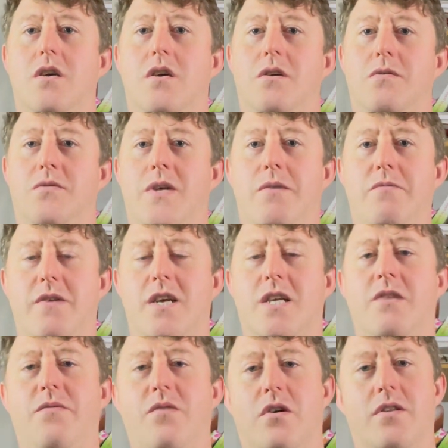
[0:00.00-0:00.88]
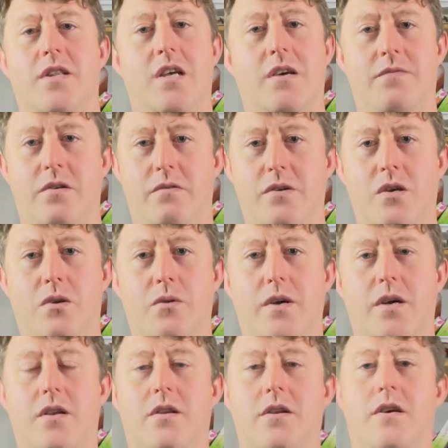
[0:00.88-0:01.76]
they rectified that very
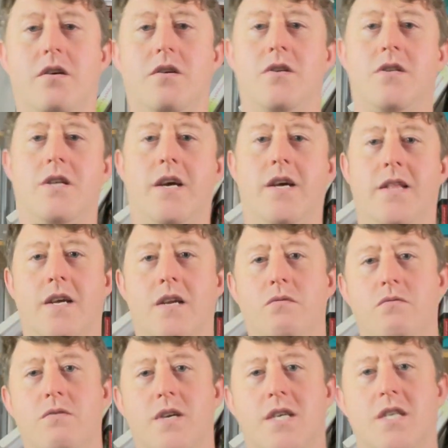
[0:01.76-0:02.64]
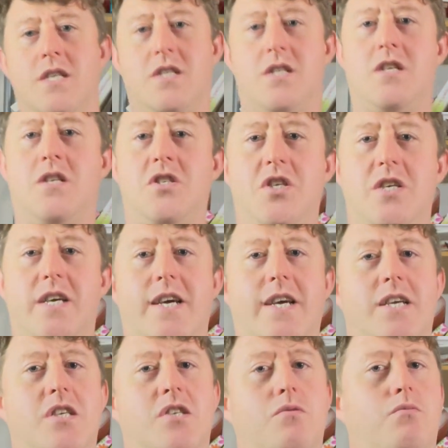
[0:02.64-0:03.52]
quickly, because they then released the
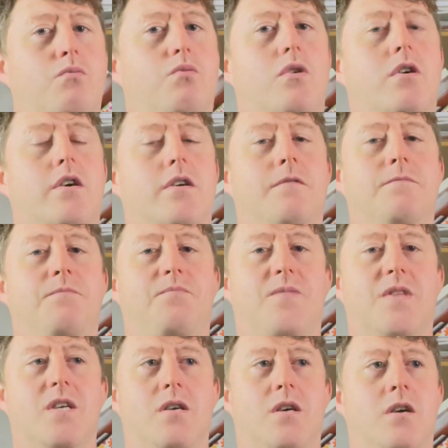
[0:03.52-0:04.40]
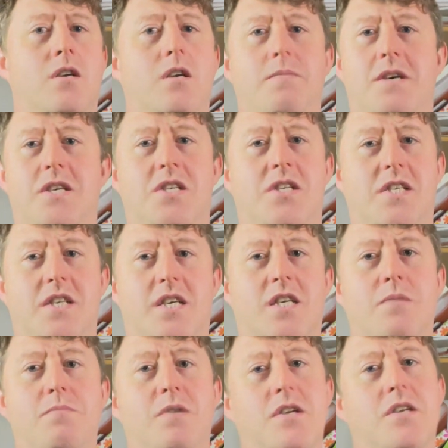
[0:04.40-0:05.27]
GH1 only about
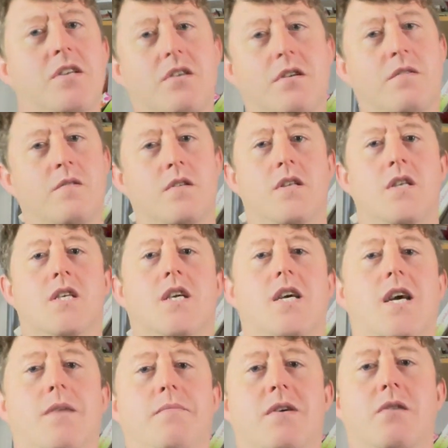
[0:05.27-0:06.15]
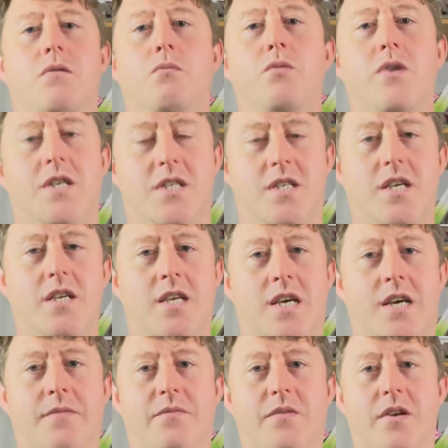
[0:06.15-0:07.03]
6 months after this came out, which did
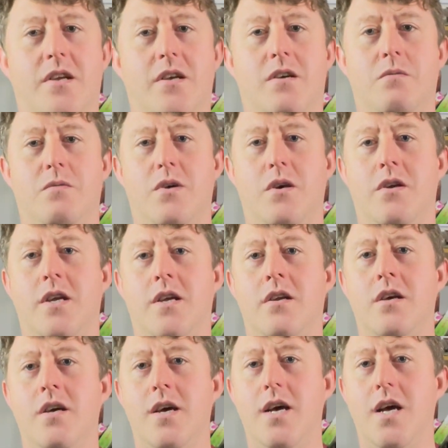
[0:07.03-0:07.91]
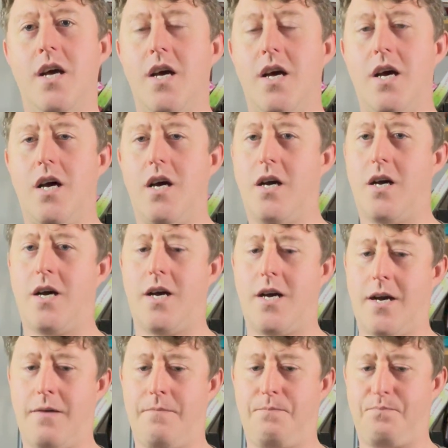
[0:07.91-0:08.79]
have video mode in.
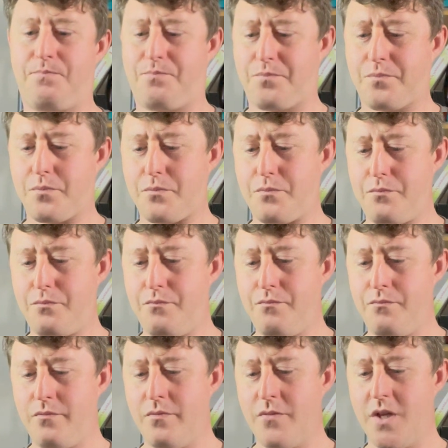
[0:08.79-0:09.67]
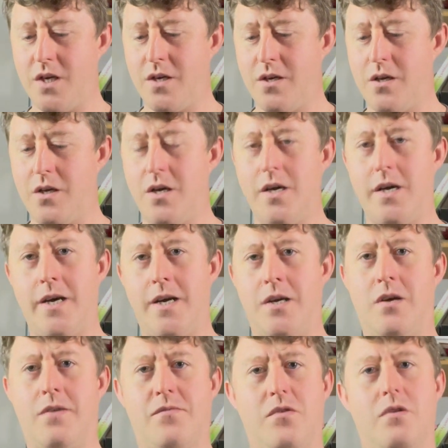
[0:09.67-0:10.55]
And
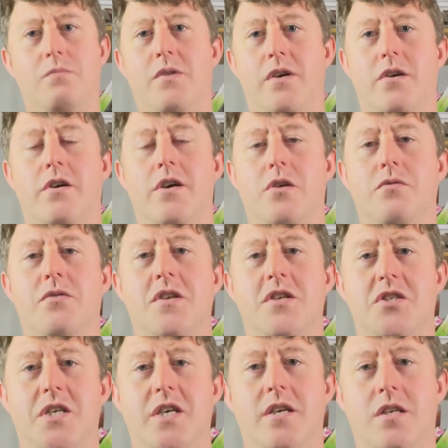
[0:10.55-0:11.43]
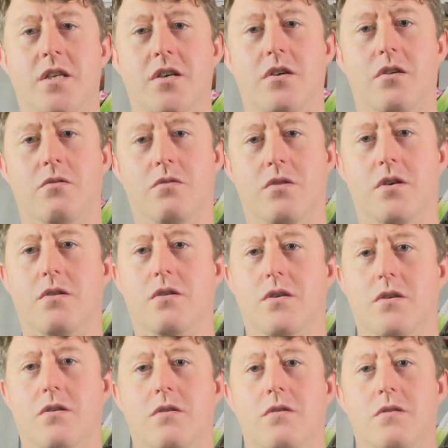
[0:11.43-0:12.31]
I've got my eye on the G2,
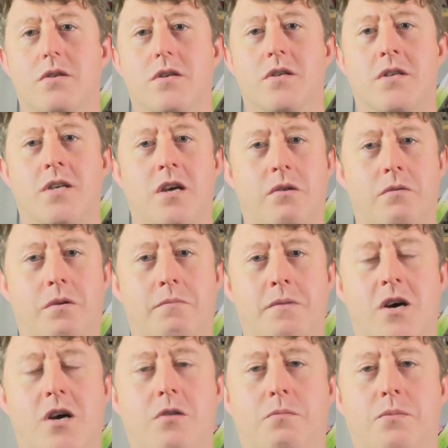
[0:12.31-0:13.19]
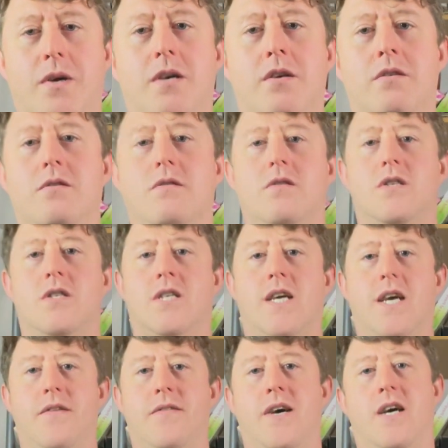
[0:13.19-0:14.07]
so I'm hoping to
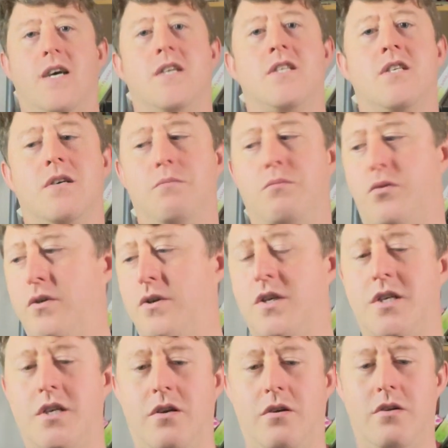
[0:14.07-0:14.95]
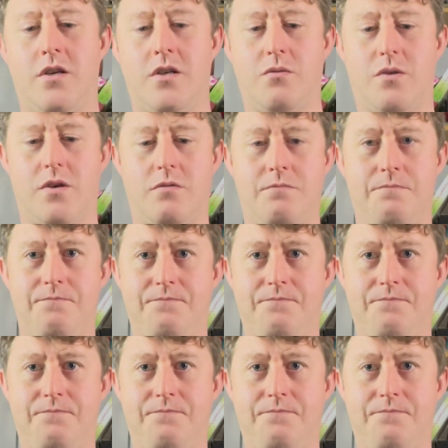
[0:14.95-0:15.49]
get that at some point soon as well.